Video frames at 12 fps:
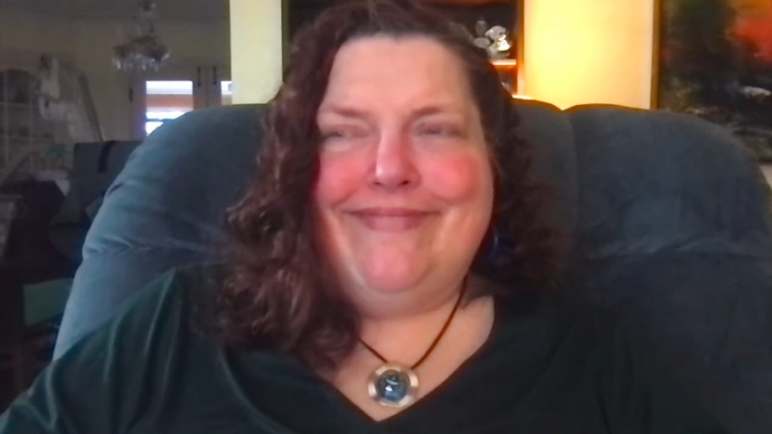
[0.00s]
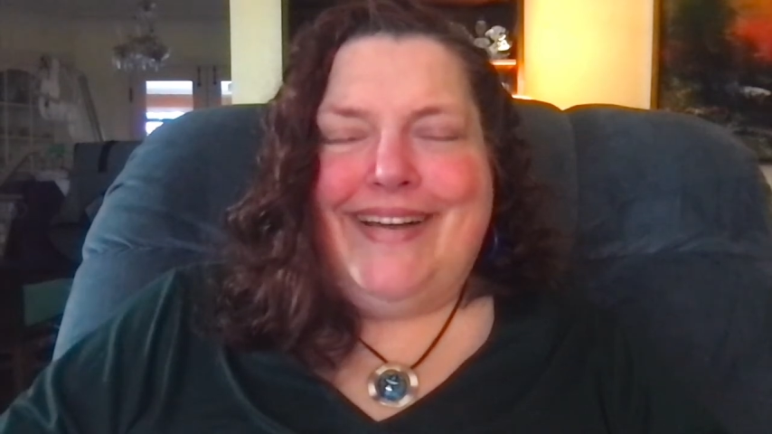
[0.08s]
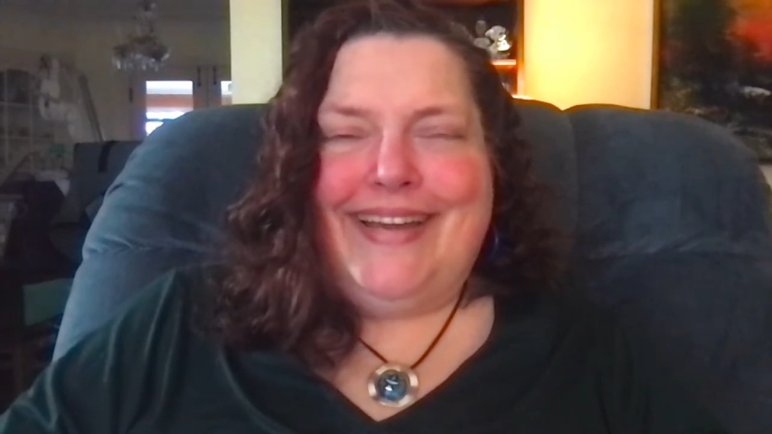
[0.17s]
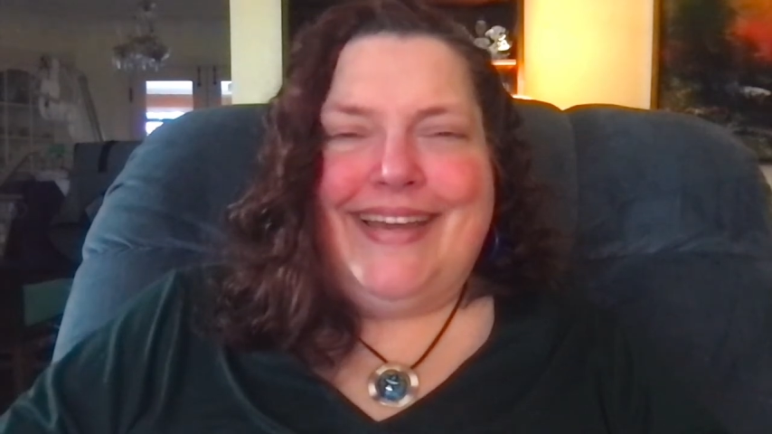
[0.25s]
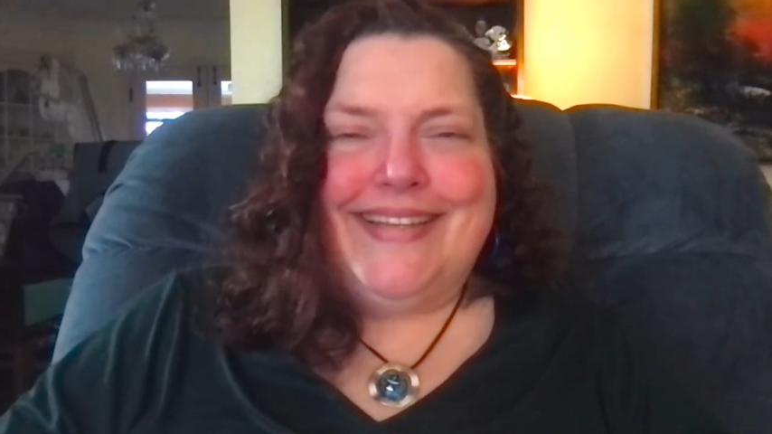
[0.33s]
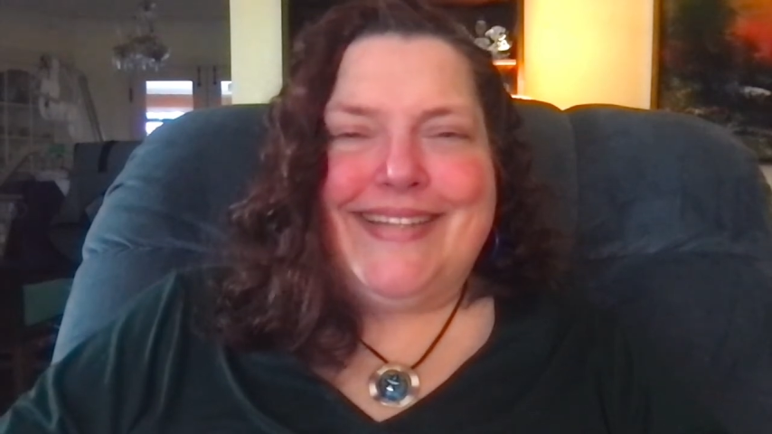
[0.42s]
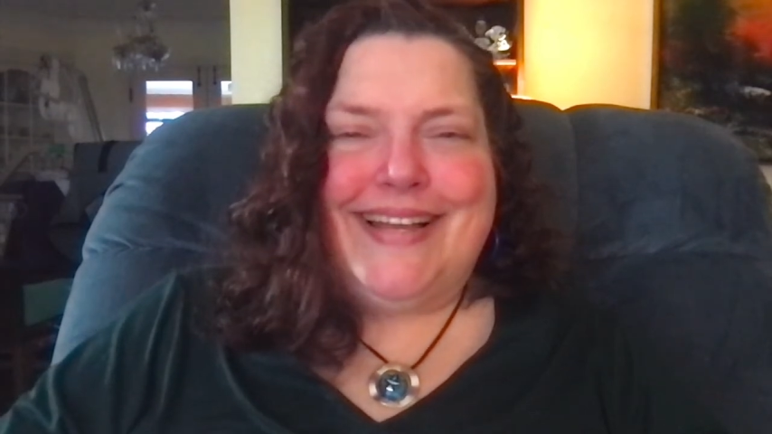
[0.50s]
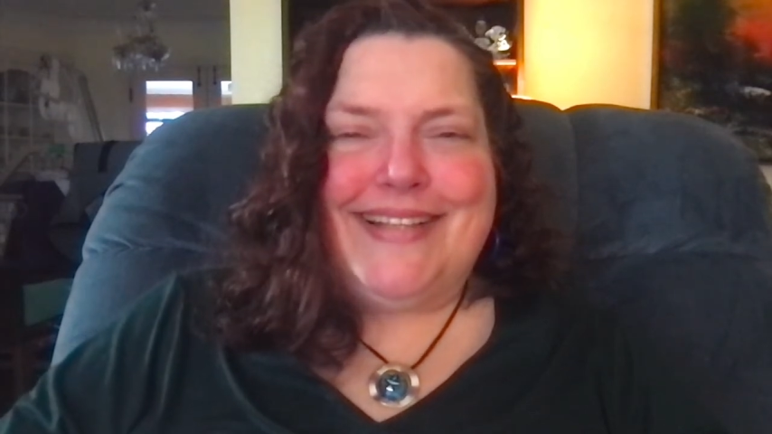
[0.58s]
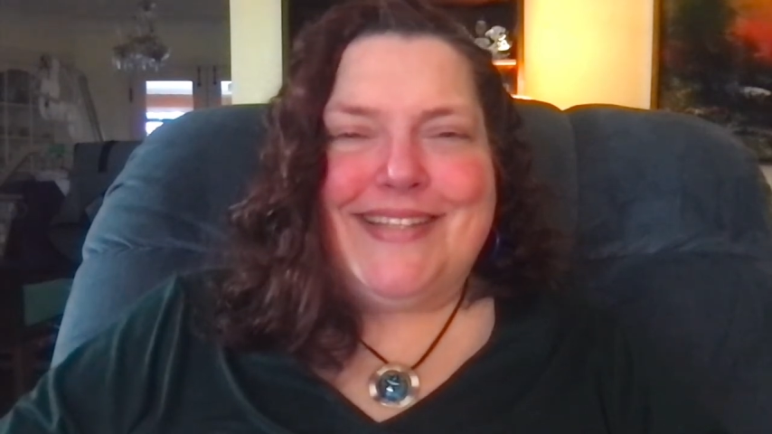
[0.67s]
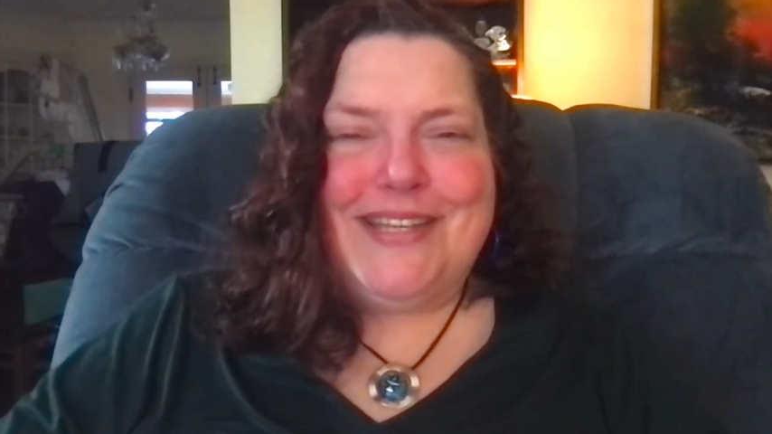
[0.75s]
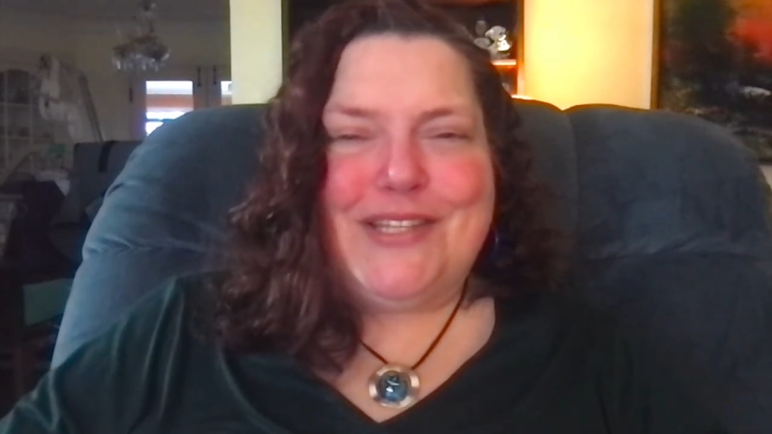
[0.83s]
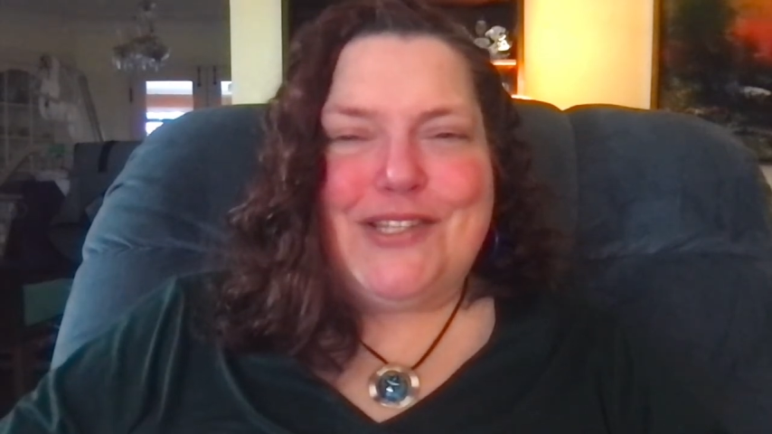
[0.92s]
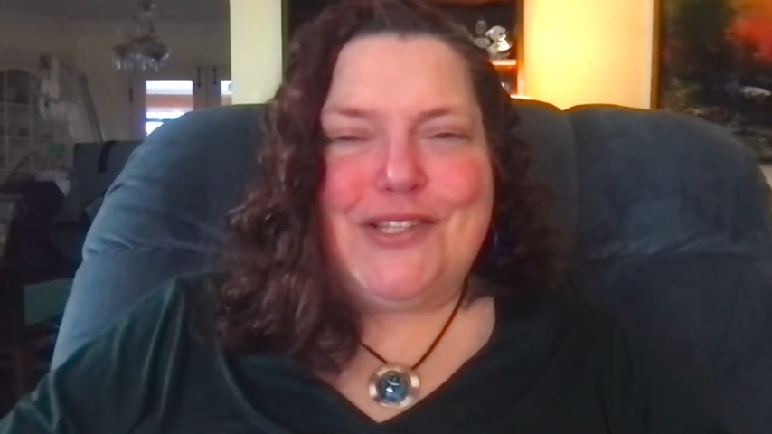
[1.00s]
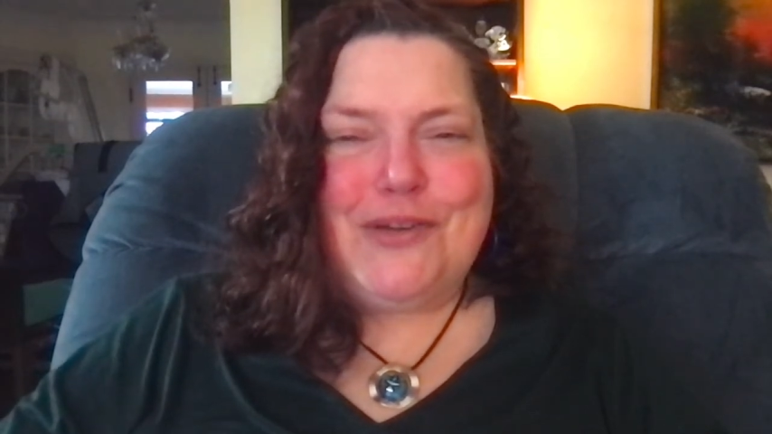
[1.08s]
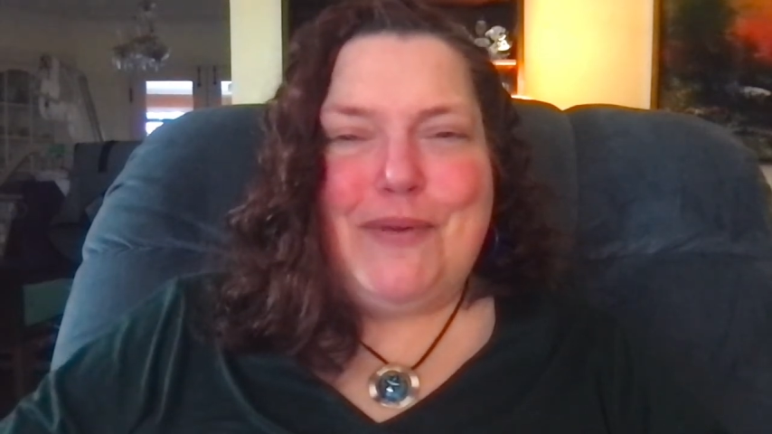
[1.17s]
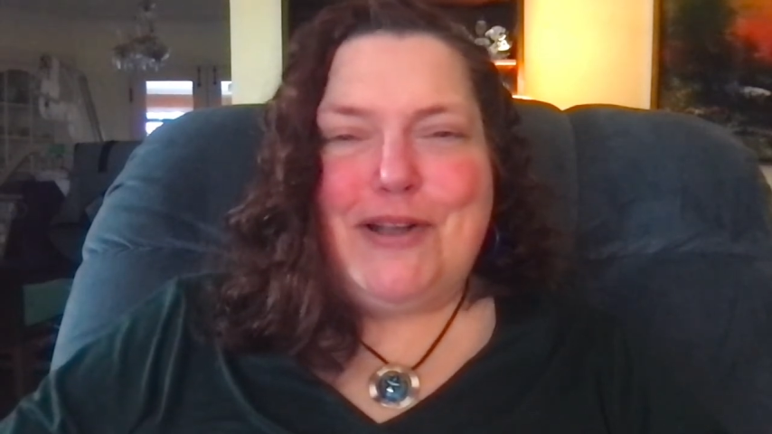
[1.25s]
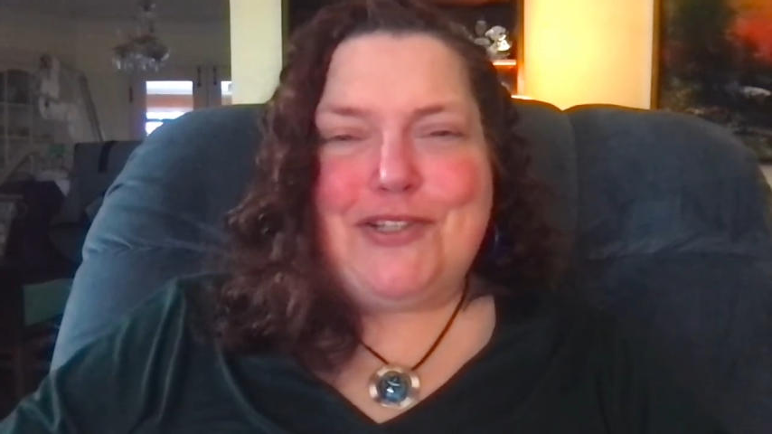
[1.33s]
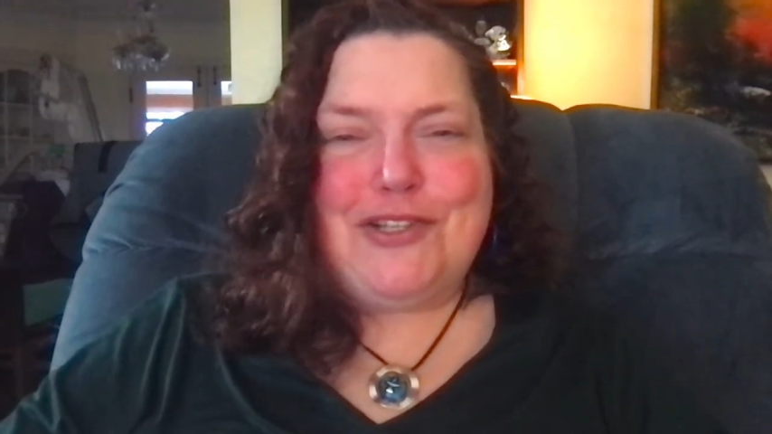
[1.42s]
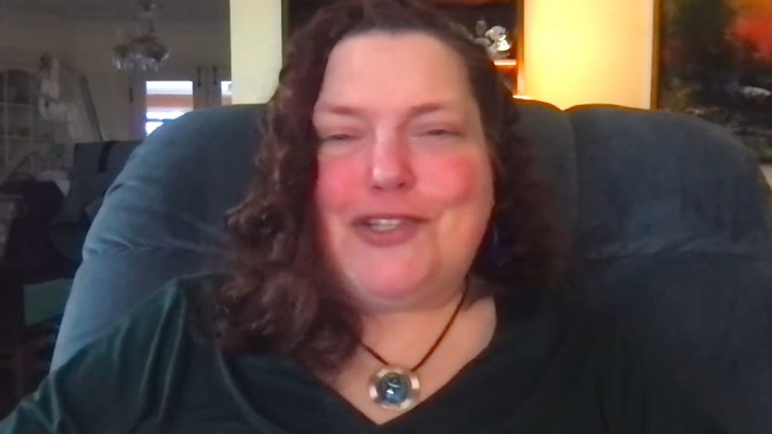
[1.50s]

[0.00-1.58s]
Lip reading: I guess, not so much